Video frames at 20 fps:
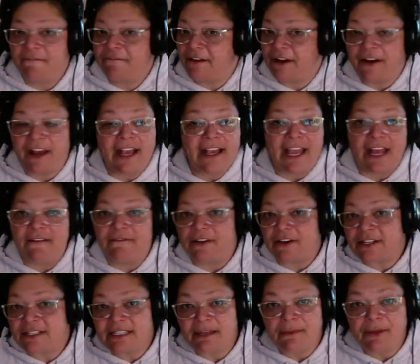Very again,
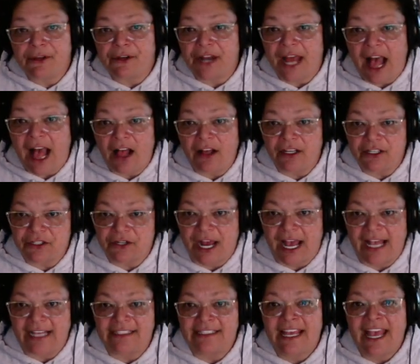very similar to
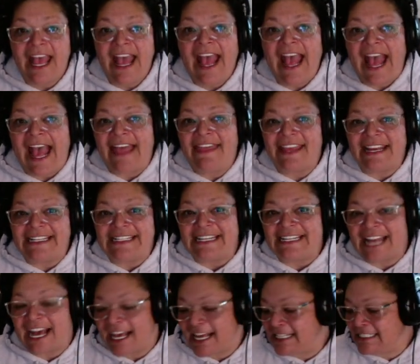Alcatraz, and they did
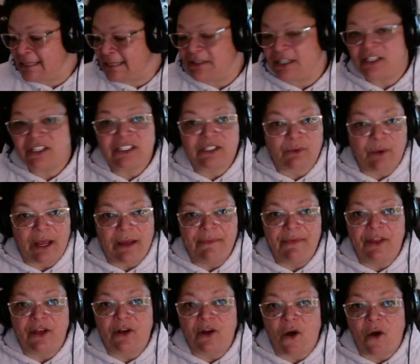not attempt to swim
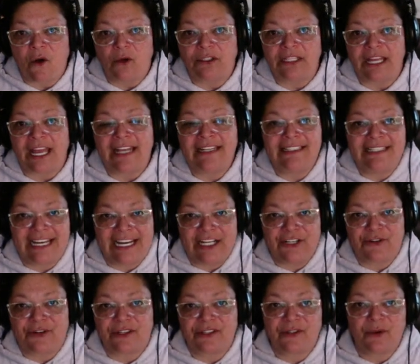the cold and
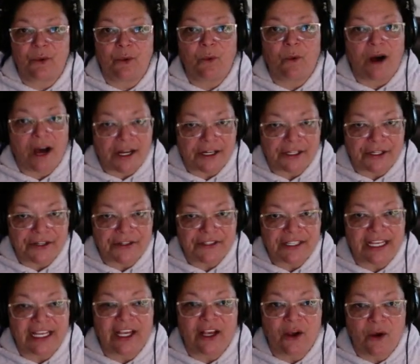dangerous waters
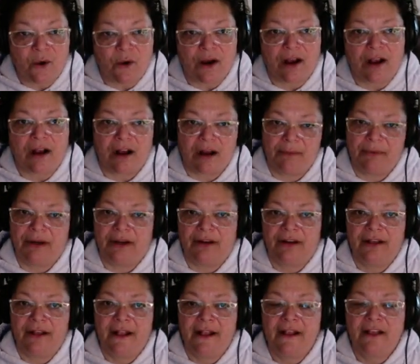in Cork Harbor.
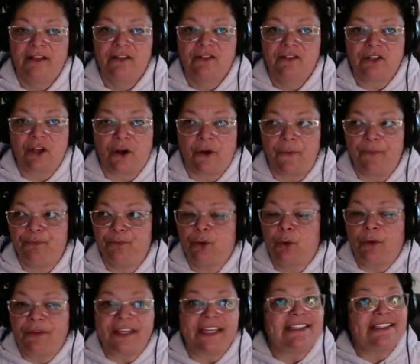So
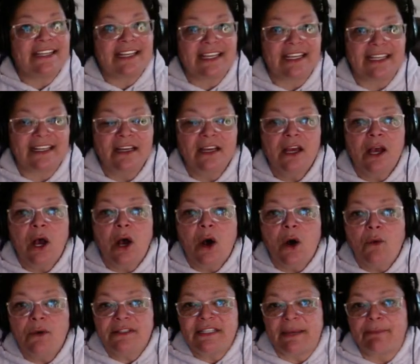what they did
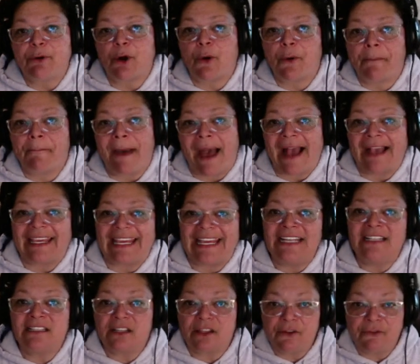was they broke back
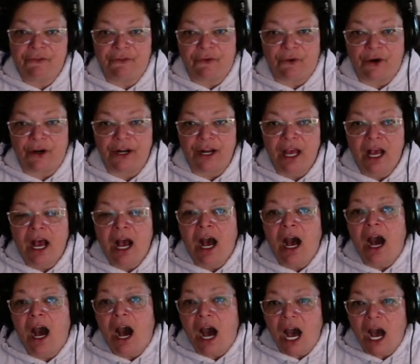into the fort,
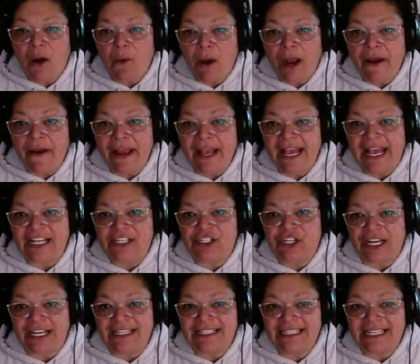hot wearing a
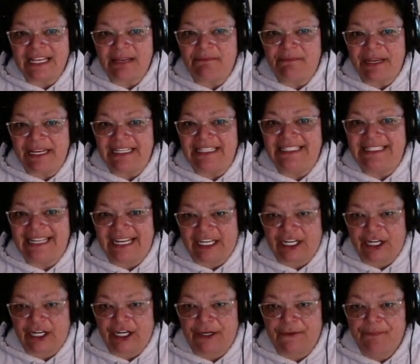JCB
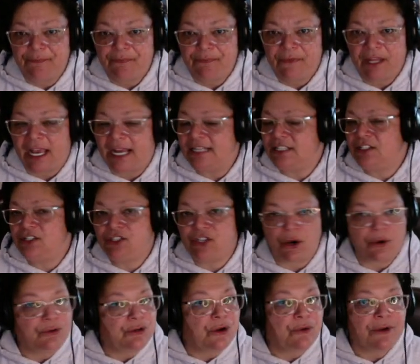digger, I
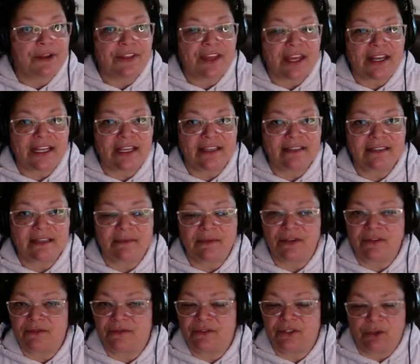don't know what that is. I'm
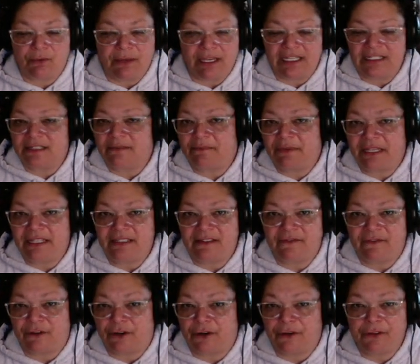assuming it's a piece
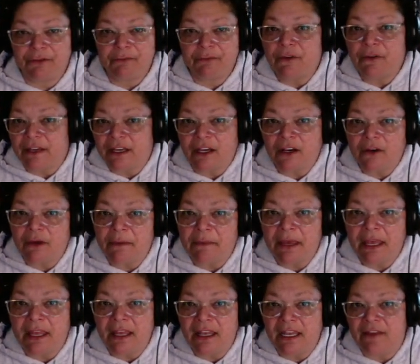of earth moving
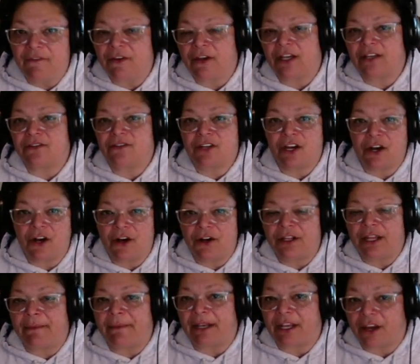equipment. If you guys know,
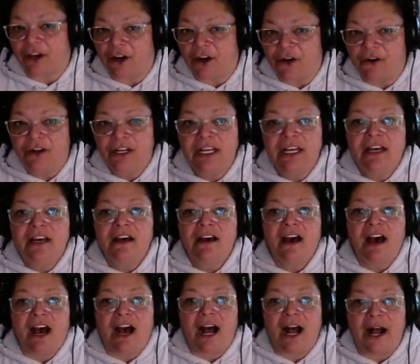let me know.
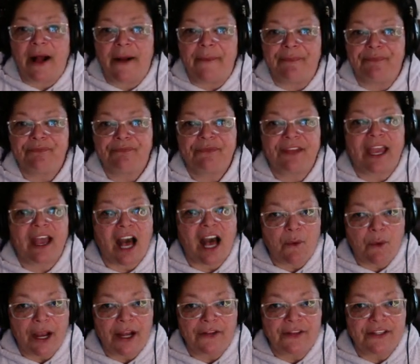Um, they
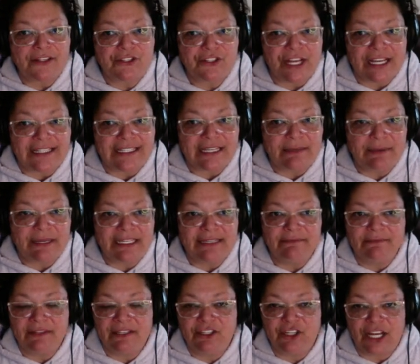hotwired this JCB,
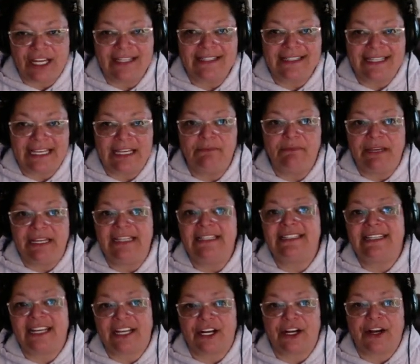JCB
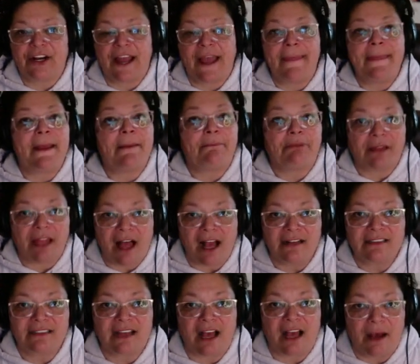digger and they
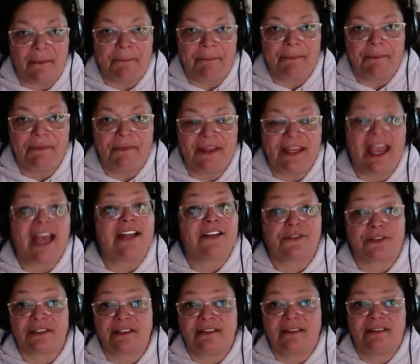blocked up the
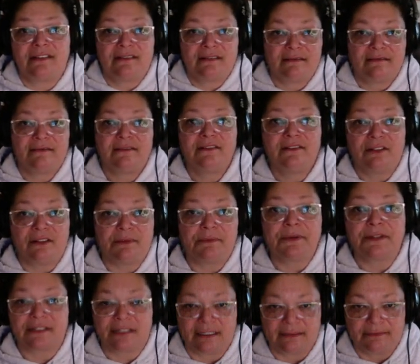entrance to the
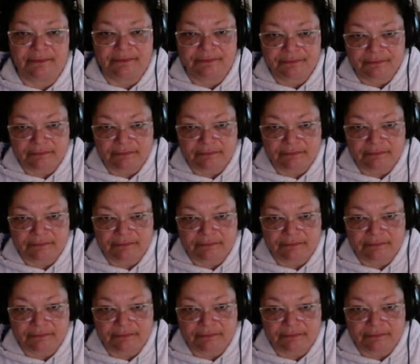prison.